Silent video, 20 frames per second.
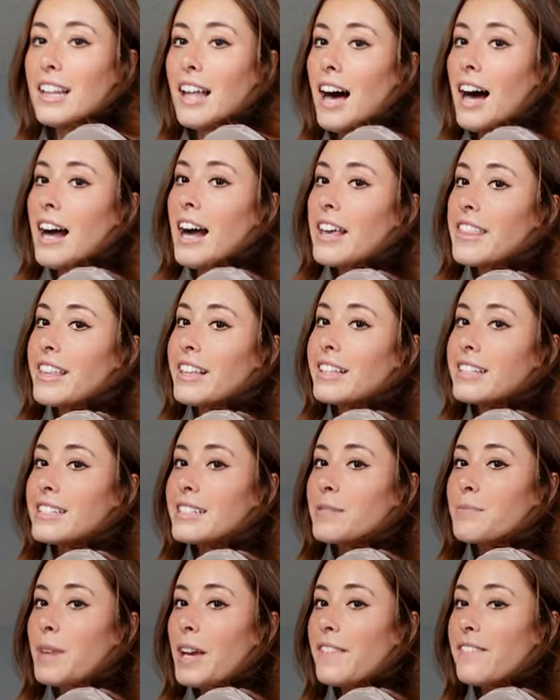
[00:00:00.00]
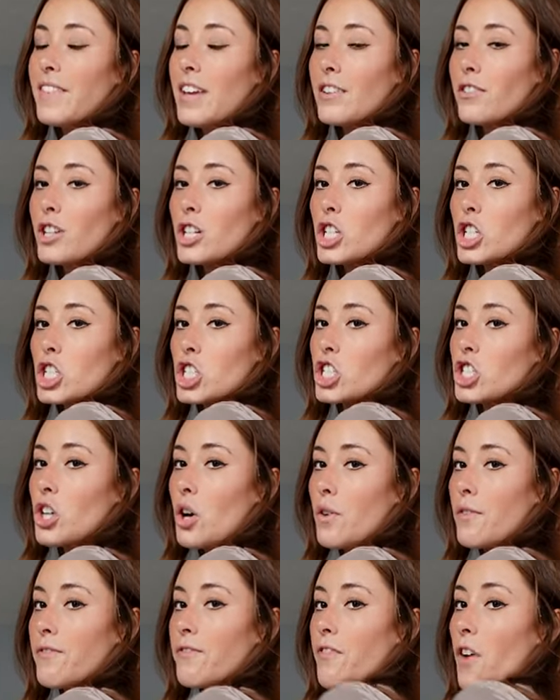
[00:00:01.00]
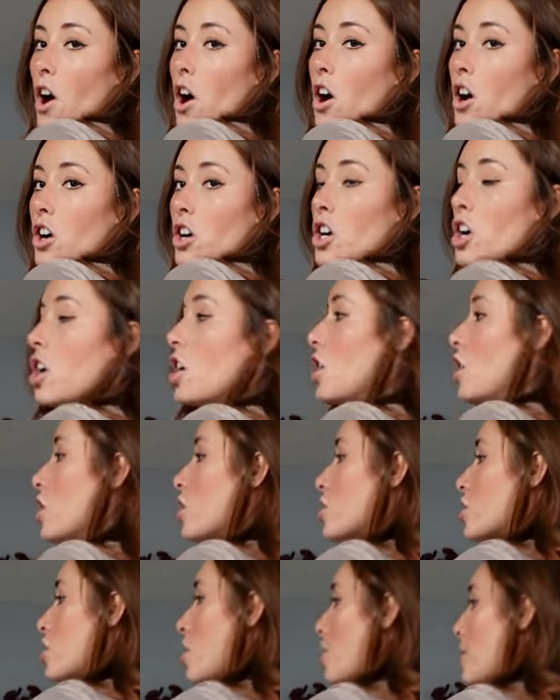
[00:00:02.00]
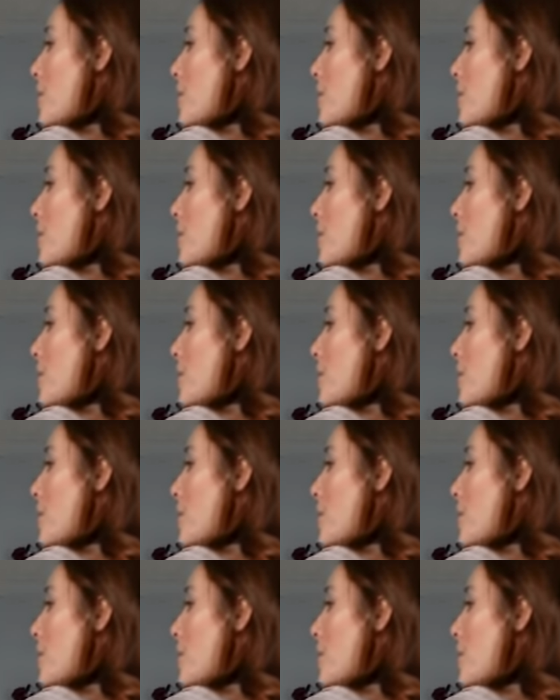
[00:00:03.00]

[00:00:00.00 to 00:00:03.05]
lot. I think this is my favorite so far. So